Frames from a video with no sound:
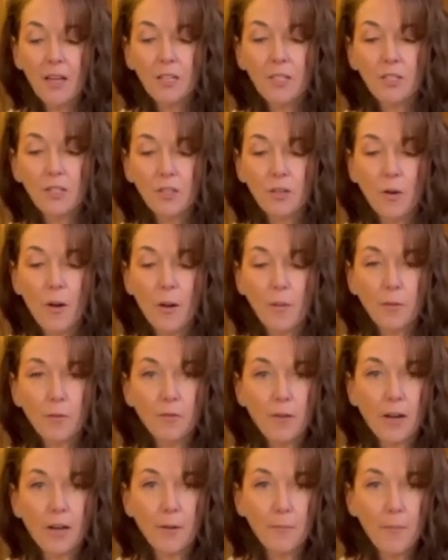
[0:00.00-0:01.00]
So I would
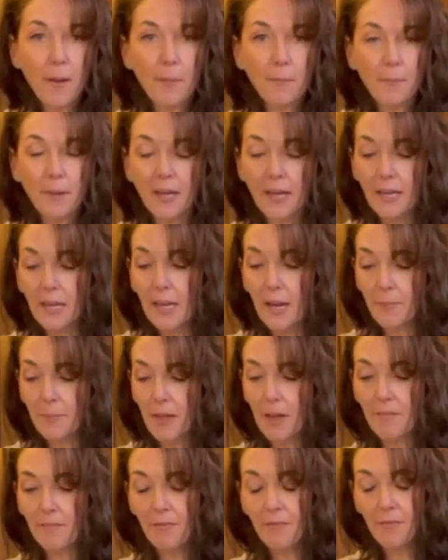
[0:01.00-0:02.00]
recommend picking up
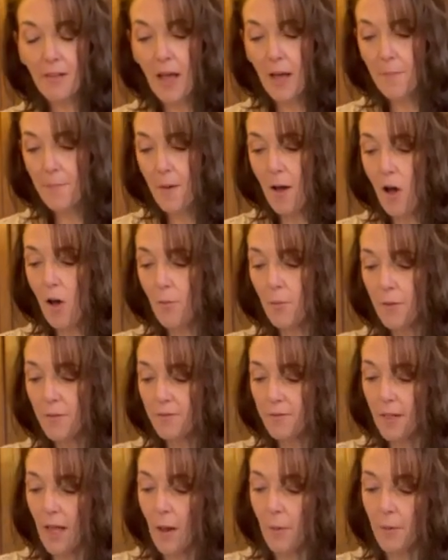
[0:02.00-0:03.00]
that um, almond
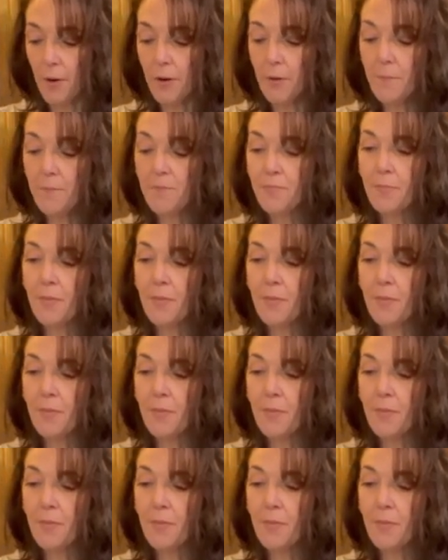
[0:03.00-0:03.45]
flour.